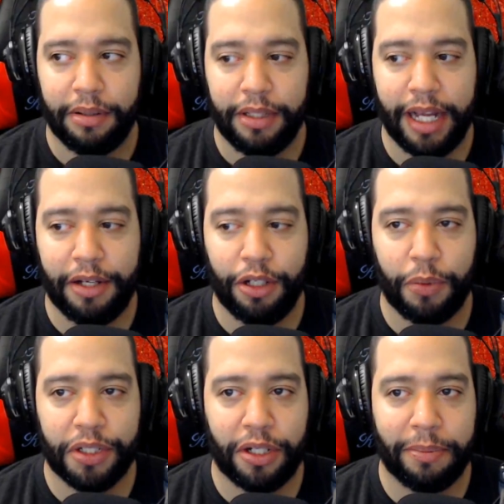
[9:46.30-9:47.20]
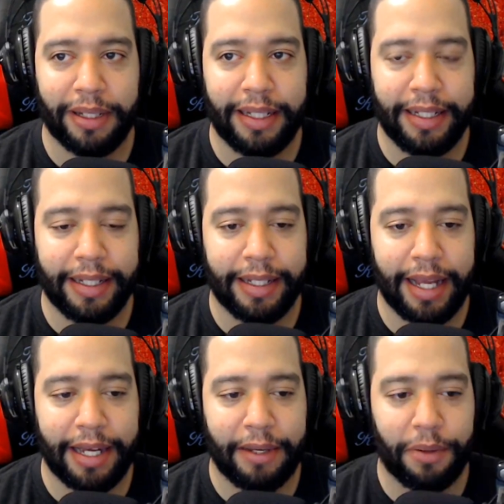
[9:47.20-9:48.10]
yeah, we started playing it,
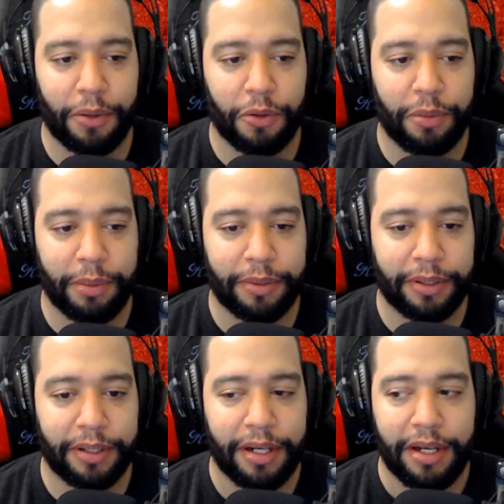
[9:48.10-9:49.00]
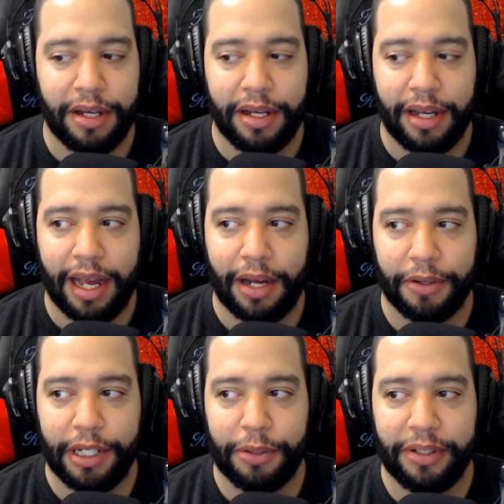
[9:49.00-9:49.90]
and I remember how
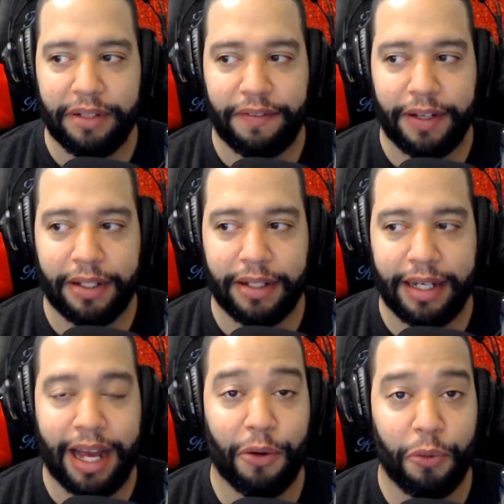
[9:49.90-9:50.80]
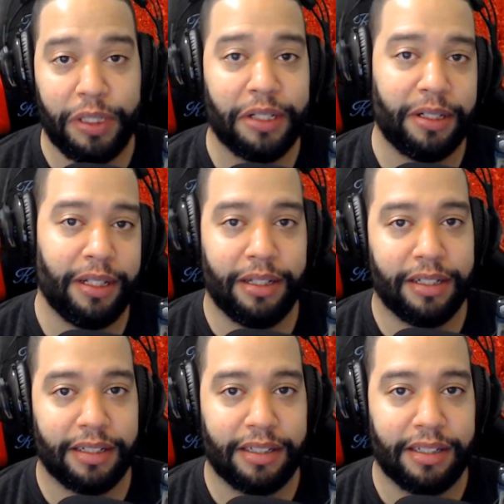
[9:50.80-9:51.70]
eerie it felt and how real it
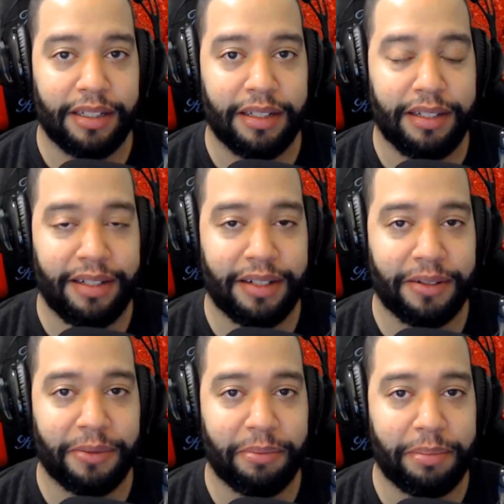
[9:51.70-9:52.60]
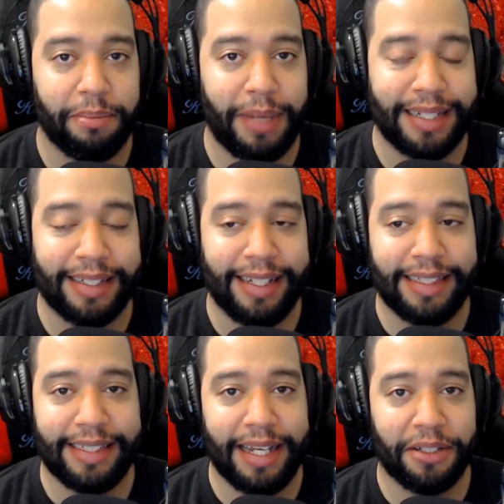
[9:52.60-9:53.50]
looked. By
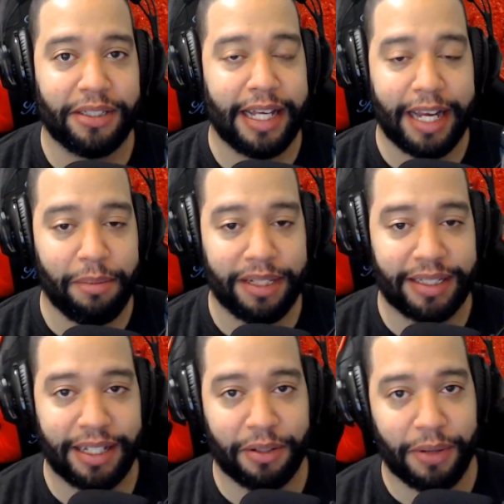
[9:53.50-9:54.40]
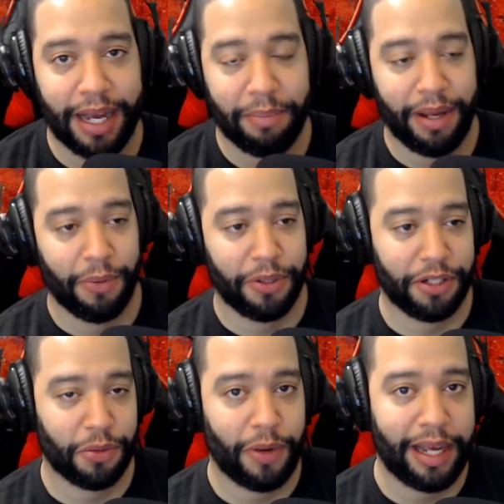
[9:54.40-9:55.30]
today's standards, that game looks like crap, and which
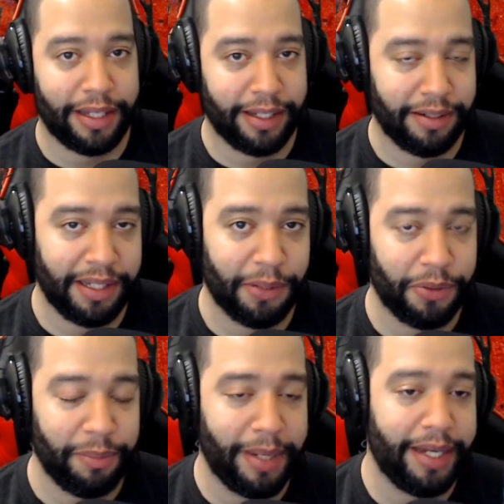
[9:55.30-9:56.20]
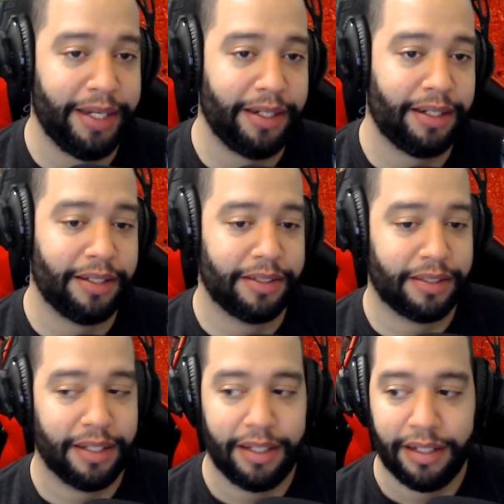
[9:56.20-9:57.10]
is why they remade it,
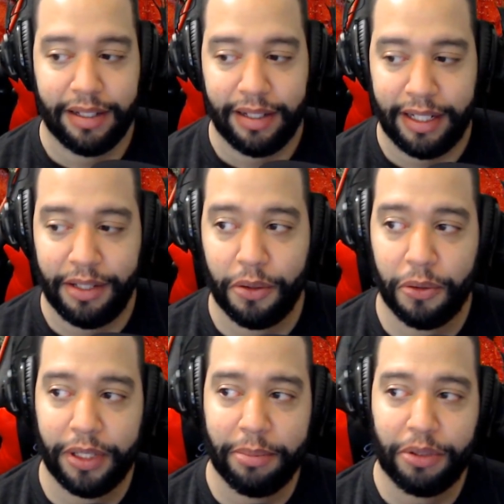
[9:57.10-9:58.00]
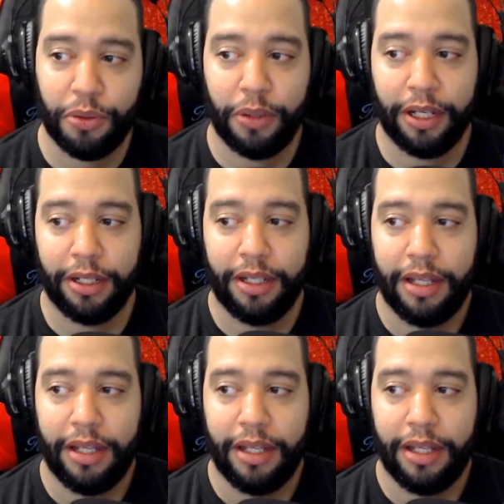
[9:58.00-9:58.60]
because it didn't hold up too well.